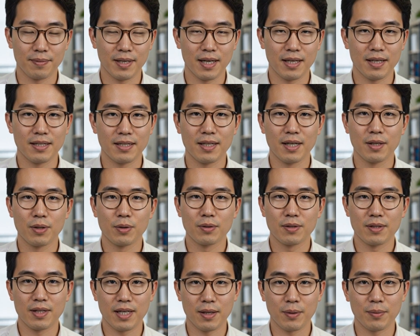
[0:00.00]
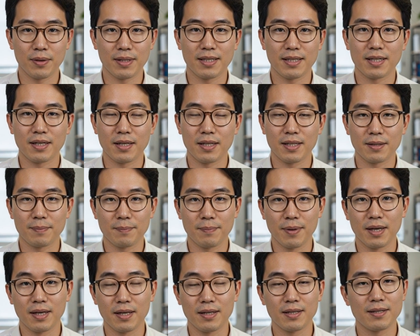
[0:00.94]
And a subtle, genuinely serious
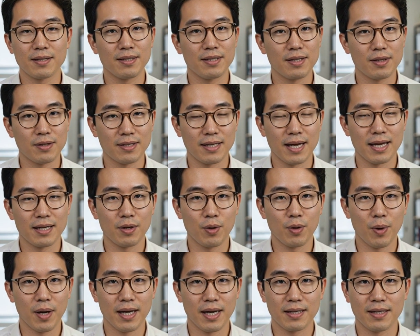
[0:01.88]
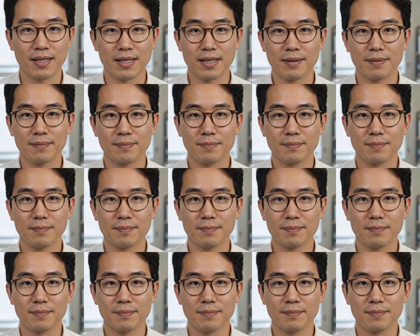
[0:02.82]
bug still sat quietly